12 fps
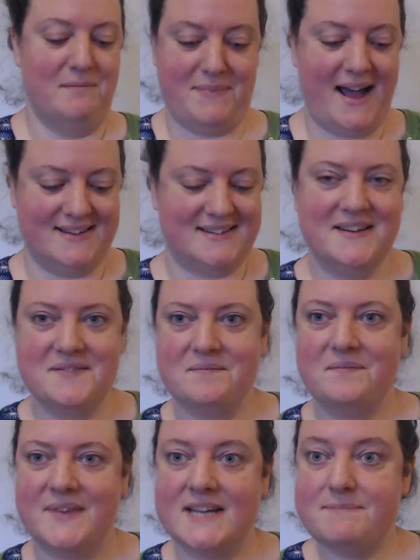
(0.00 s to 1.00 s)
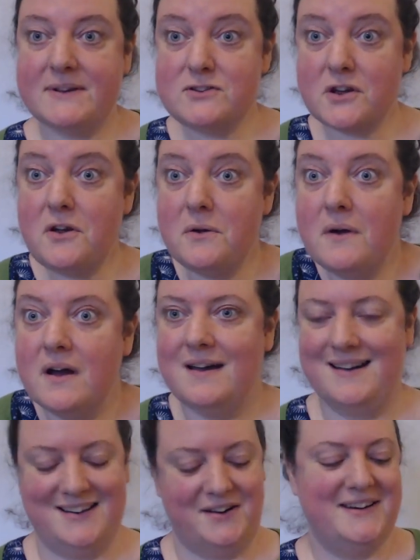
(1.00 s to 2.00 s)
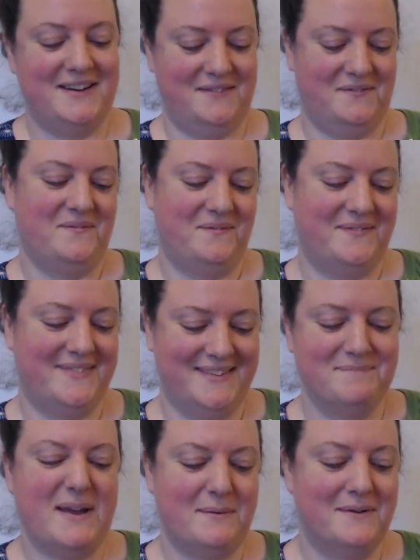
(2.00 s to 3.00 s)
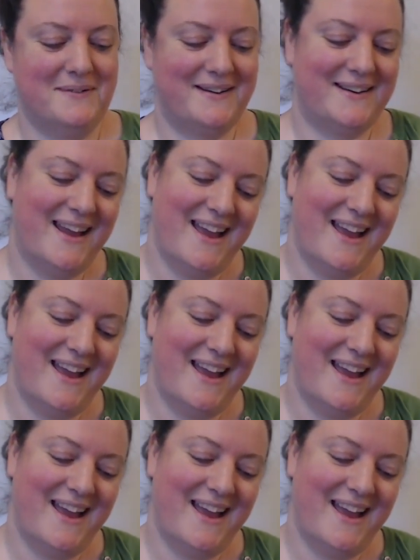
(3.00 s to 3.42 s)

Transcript: bad. There's been two. One's a bit more well known. Bit more well known.